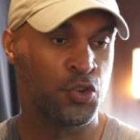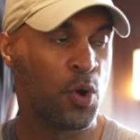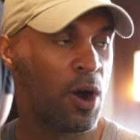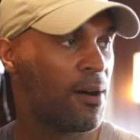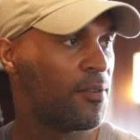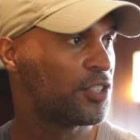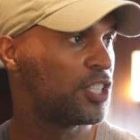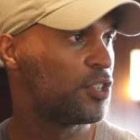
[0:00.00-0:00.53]
you
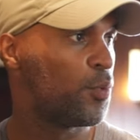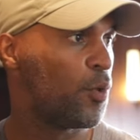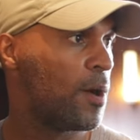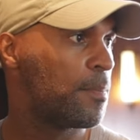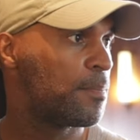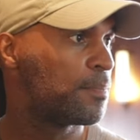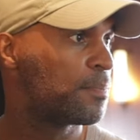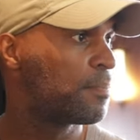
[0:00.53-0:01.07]
obviously
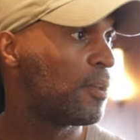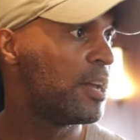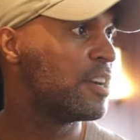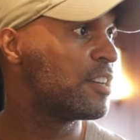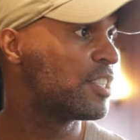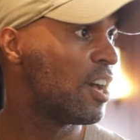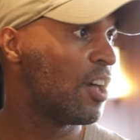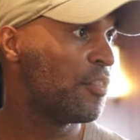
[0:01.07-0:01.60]
want the
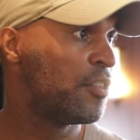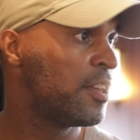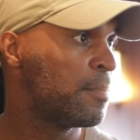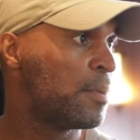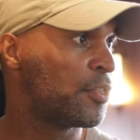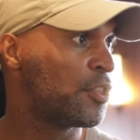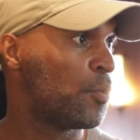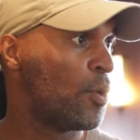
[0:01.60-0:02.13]
players healthy,
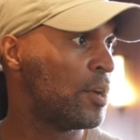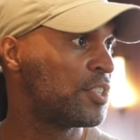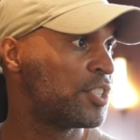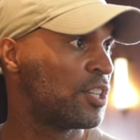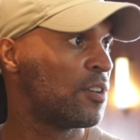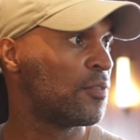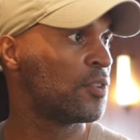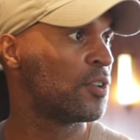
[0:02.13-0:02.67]
but the one
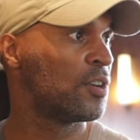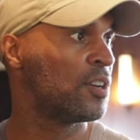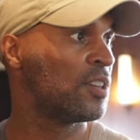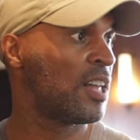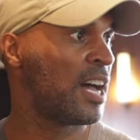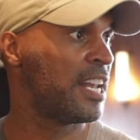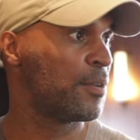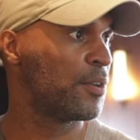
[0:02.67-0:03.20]
silver
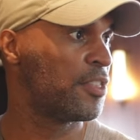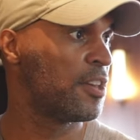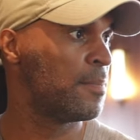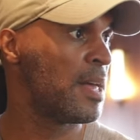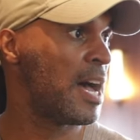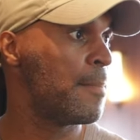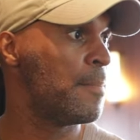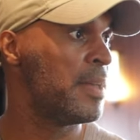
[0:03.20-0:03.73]
lining with
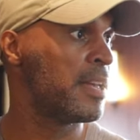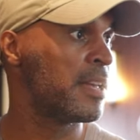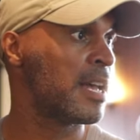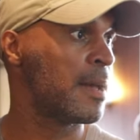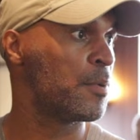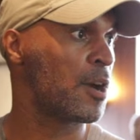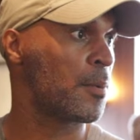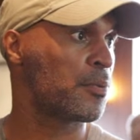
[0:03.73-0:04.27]
him not being
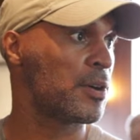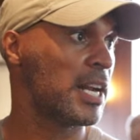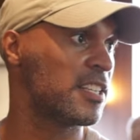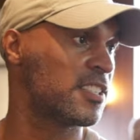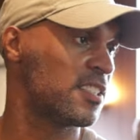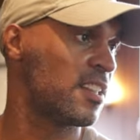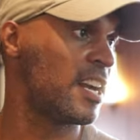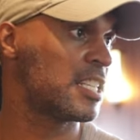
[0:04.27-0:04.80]
able to
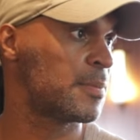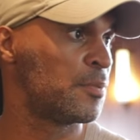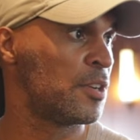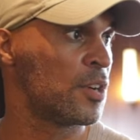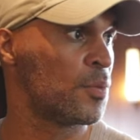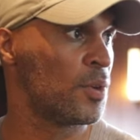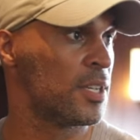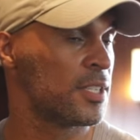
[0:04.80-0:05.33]
practice a lot of
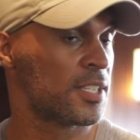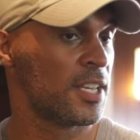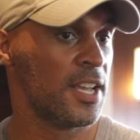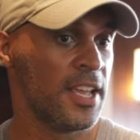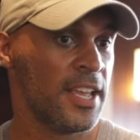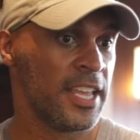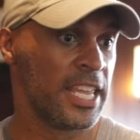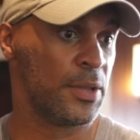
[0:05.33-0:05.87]
spring was
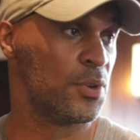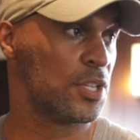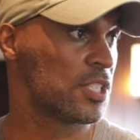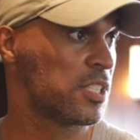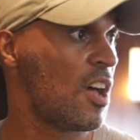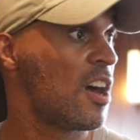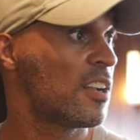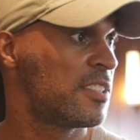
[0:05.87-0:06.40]
he
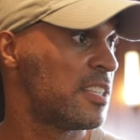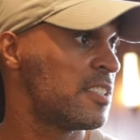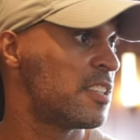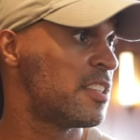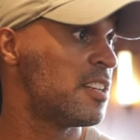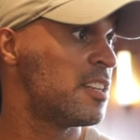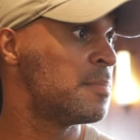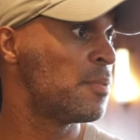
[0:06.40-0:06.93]
was locked
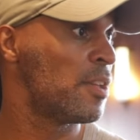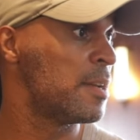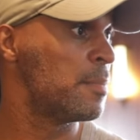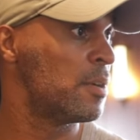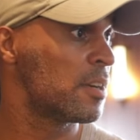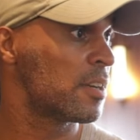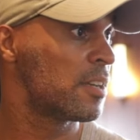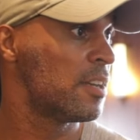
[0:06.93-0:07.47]
into the
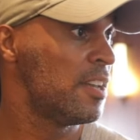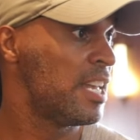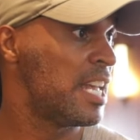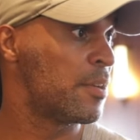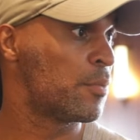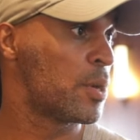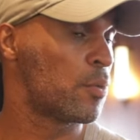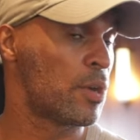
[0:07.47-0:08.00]
playbook,
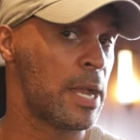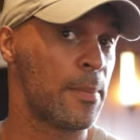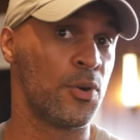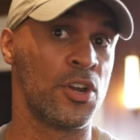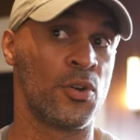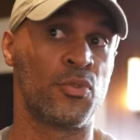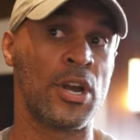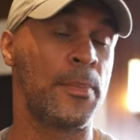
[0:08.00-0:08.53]
and we were
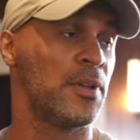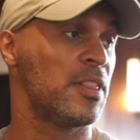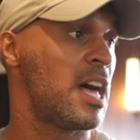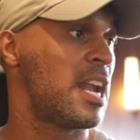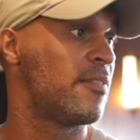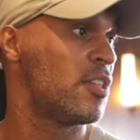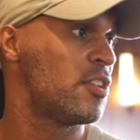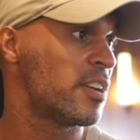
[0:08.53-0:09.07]
able to rep a
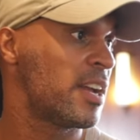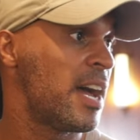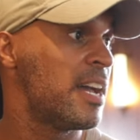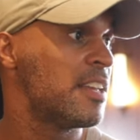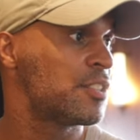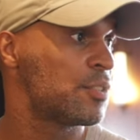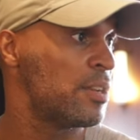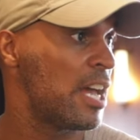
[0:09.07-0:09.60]
lot of other
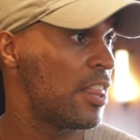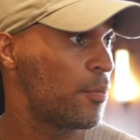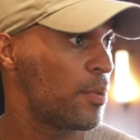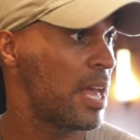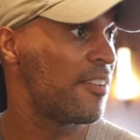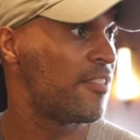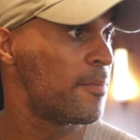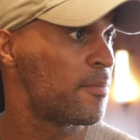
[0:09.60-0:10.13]
guys. So now that
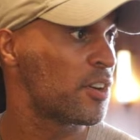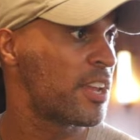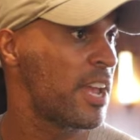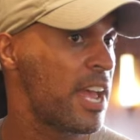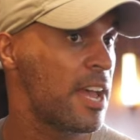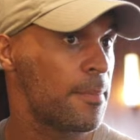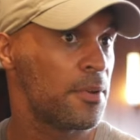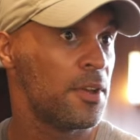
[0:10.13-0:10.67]
we have him for
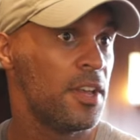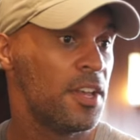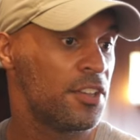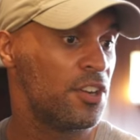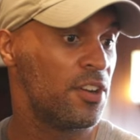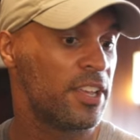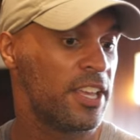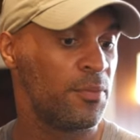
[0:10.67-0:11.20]
camp,
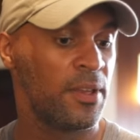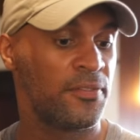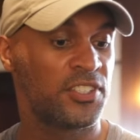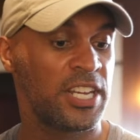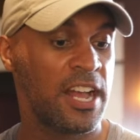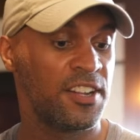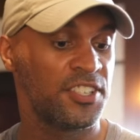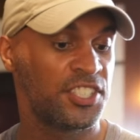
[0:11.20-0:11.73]
you know, again, we've
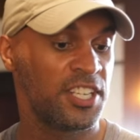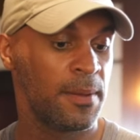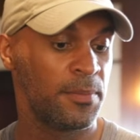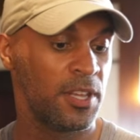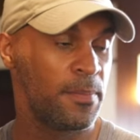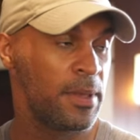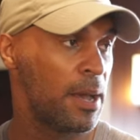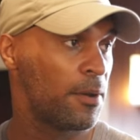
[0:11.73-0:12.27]
challenged
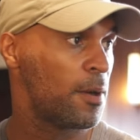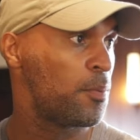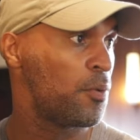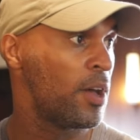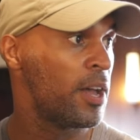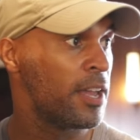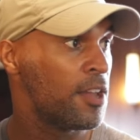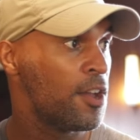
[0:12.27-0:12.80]
him to be able to
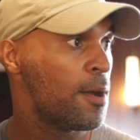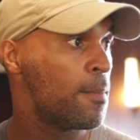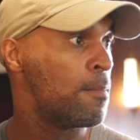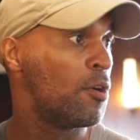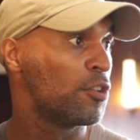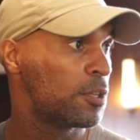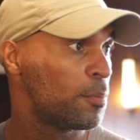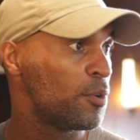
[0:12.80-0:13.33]
play
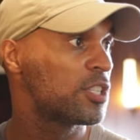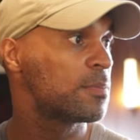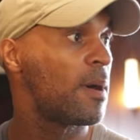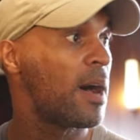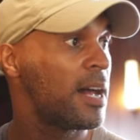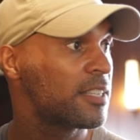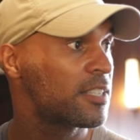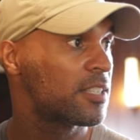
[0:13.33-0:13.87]
multiple
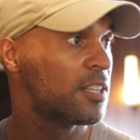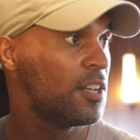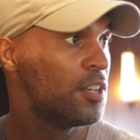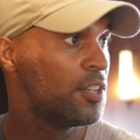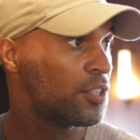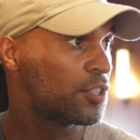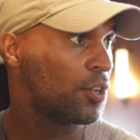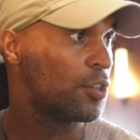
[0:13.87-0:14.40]
spots.
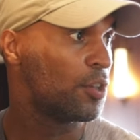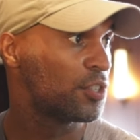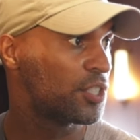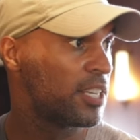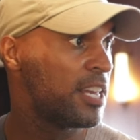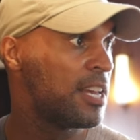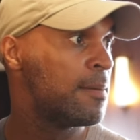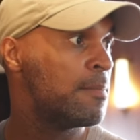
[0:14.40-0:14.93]
So you'll
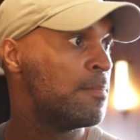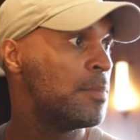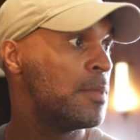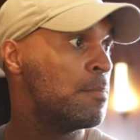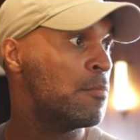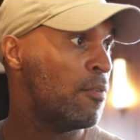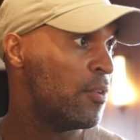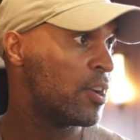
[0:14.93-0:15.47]
see him
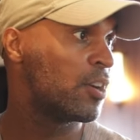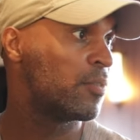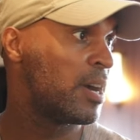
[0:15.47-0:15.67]
moving